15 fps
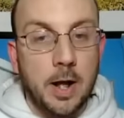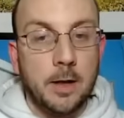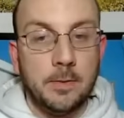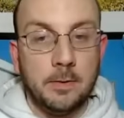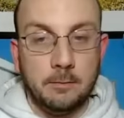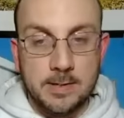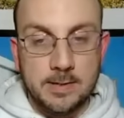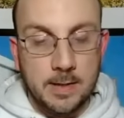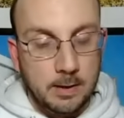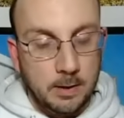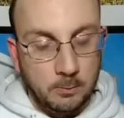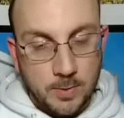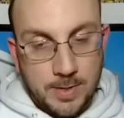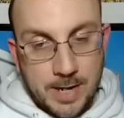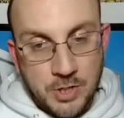at least in
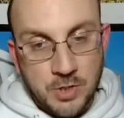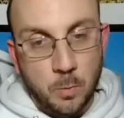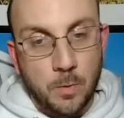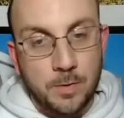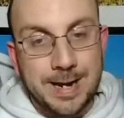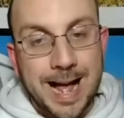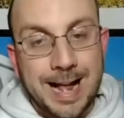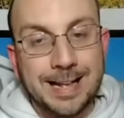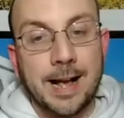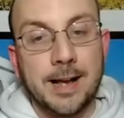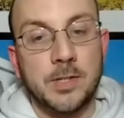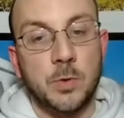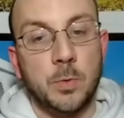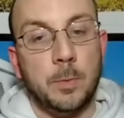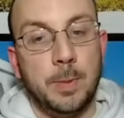the rotation, were the 9
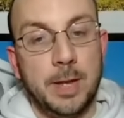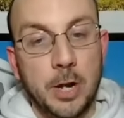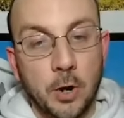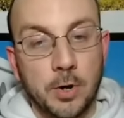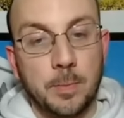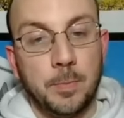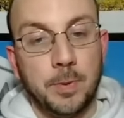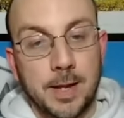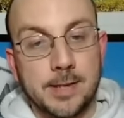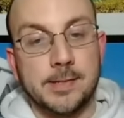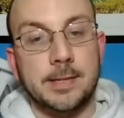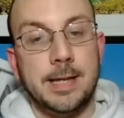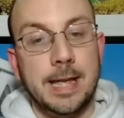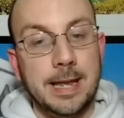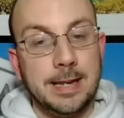guys who appeared,
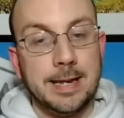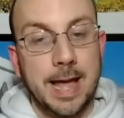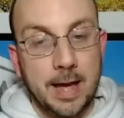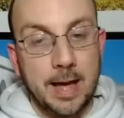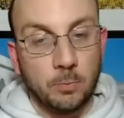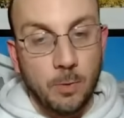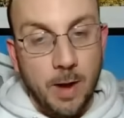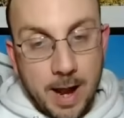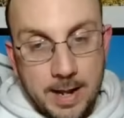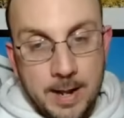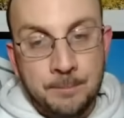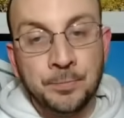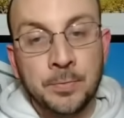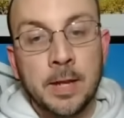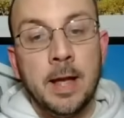plus Keaton and Roddy.